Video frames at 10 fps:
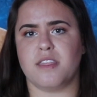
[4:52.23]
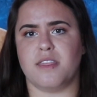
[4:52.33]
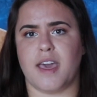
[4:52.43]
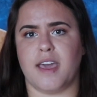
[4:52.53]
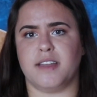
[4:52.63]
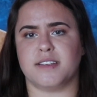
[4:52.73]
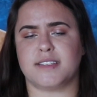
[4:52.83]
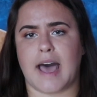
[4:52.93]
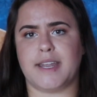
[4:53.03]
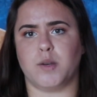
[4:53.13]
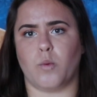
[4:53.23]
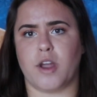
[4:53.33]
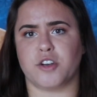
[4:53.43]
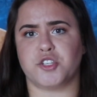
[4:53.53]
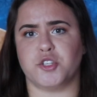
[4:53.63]
They decided
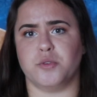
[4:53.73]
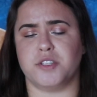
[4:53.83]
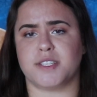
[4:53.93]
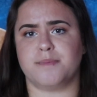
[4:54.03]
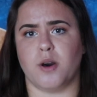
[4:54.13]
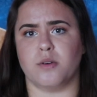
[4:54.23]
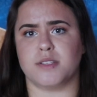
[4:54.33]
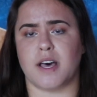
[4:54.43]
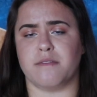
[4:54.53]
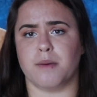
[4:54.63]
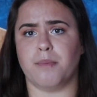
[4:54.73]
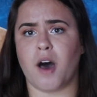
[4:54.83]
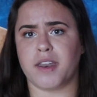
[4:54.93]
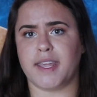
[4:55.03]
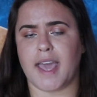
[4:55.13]
where to dispose of the
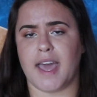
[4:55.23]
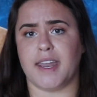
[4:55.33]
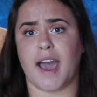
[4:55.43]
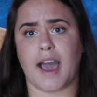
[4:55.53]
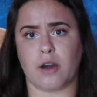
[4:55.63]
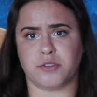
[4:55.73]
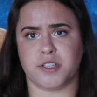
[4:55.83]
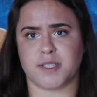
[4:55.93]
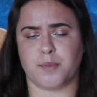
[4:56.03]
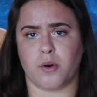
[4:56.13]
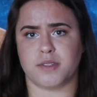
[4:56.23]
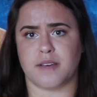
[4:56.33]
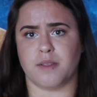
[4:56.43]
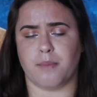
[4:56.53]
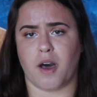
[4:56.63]
body and how to dispose
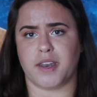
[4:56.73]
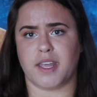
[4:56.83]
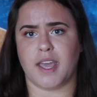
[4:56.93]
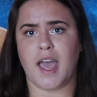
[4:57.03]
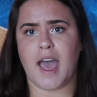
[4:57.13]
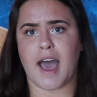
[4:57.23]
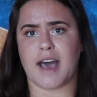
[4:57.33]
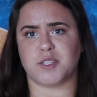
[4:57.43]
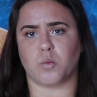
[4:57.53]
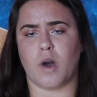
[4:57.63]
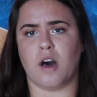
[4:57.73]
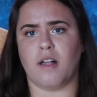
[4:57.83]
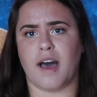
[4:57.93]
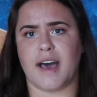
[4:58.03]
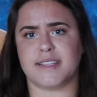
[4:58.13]
of the body, as
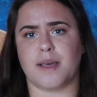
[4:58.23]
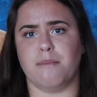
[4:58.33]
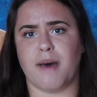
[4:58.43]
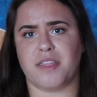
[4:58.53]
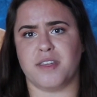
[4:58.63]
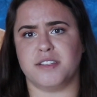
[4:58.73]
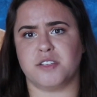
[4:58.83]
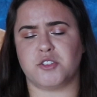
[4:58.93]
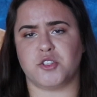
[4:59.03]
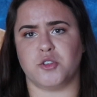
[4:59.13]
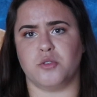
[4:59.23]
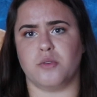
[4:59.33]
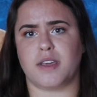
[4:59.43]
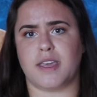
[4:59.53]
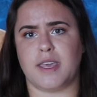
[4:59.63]
well as methods
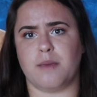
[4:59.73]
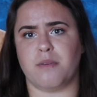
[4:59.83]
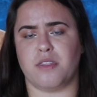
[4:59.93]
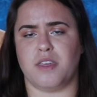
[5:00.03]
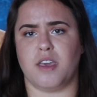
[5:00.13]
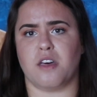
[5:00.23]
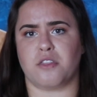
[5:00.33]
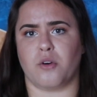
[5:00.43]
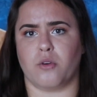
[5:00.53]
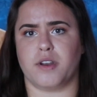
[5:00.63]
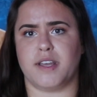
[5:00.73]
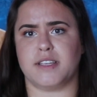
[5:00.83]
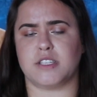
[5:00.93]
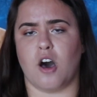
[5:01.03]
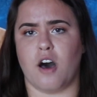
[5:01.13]
to keep the
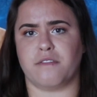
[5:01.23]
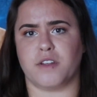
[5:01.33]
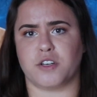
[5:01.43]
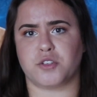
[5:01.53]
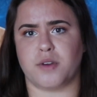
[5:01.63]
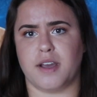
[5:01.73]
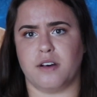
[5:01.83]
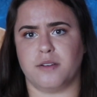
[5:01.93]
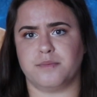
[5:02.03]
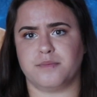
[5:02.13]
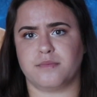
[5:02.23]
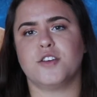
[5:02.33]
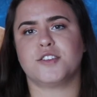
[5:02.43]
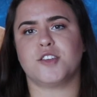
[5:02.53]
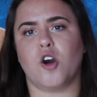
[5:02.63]
authorities off their trail.
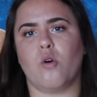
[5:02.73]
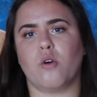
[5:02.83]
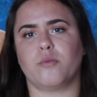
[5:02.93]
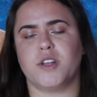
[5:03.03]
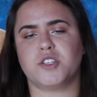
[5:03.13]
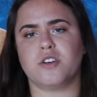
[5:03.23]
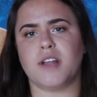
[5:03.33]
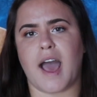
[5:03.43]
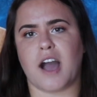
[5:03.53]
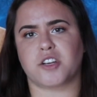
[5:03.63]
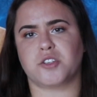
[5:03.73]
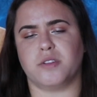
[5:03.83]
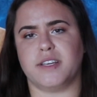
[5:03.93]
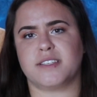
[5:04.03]
So Richard actually